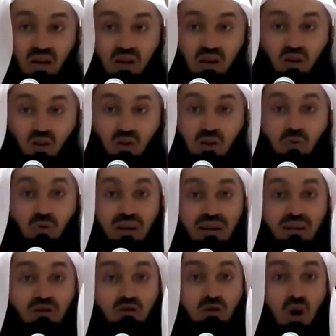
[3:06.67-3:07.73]
You know, the
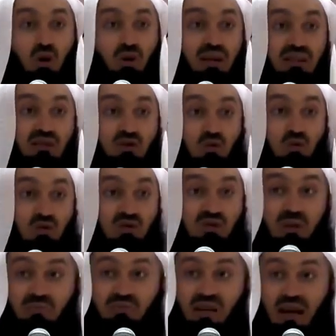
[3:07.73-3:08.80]
word dog is used
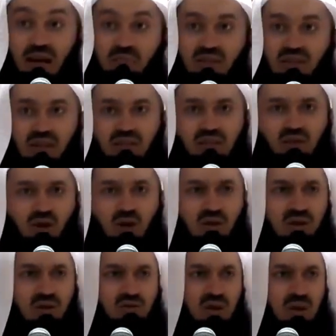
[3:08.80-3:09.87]
sometimes in a
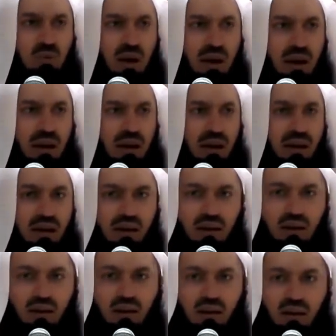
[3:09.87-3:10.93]
derogatory way.
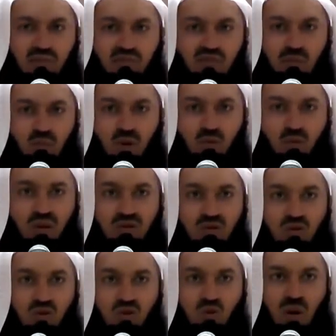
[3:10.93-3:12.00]
If someone wants
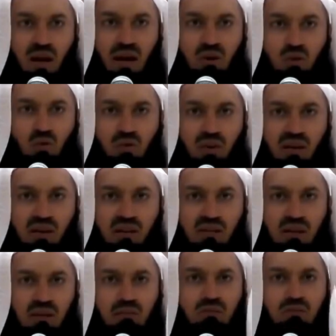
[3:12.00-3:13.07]
to swear you, they can
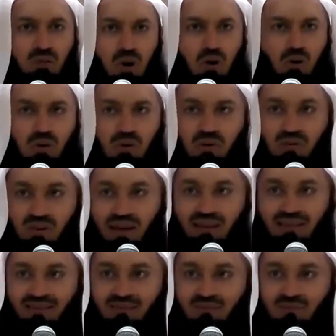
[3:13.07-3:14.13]
say dog, right?